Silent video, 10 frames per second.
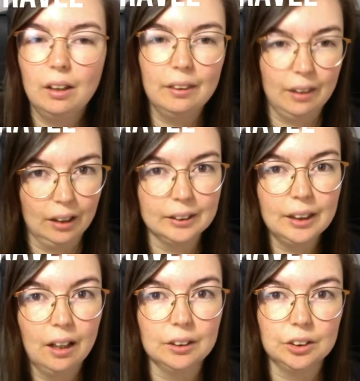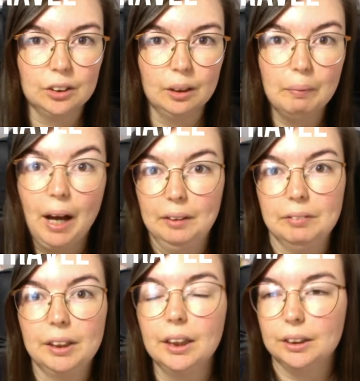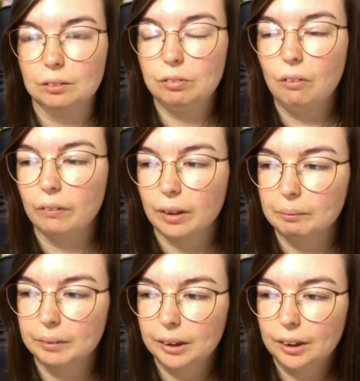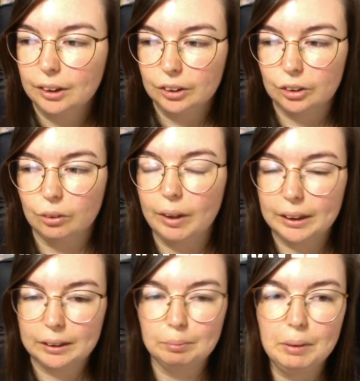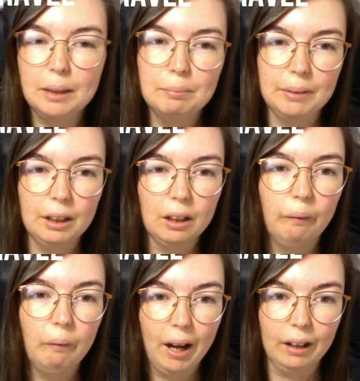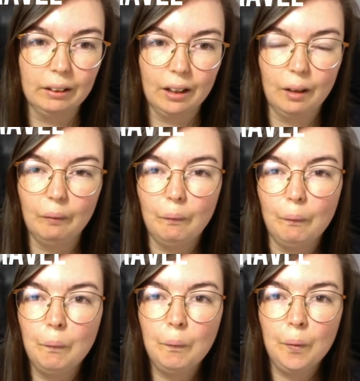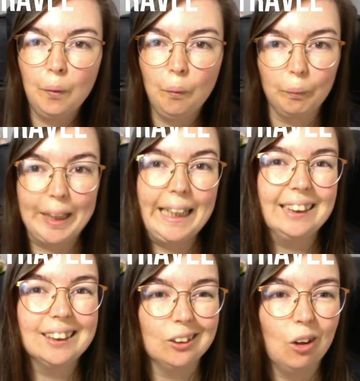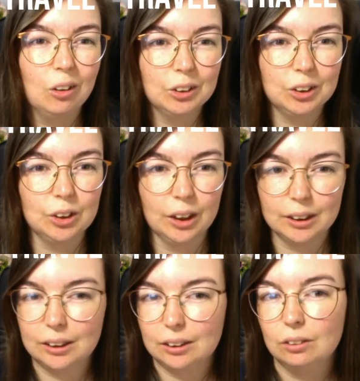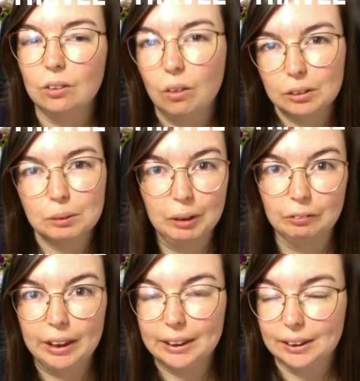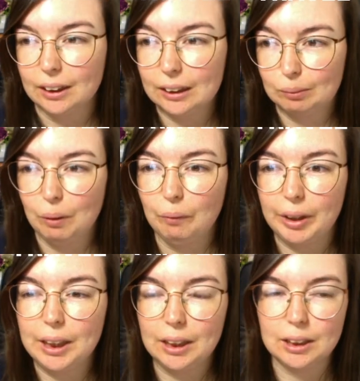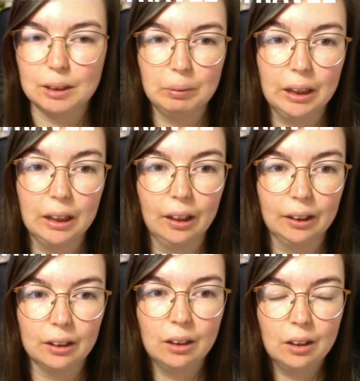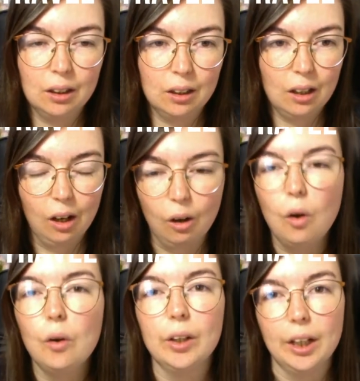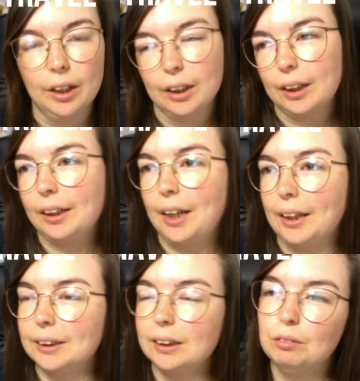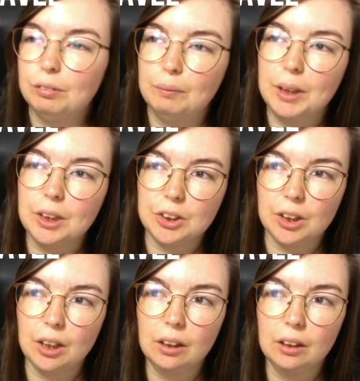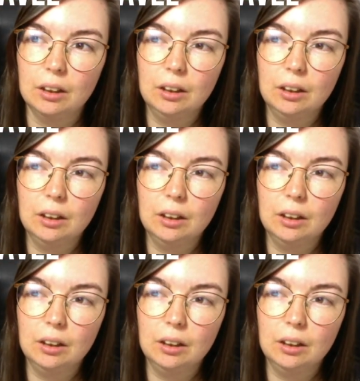that hardship advocating for them. So it's made me aware that we need to not just not be racist, but we need to be like learning, getting information,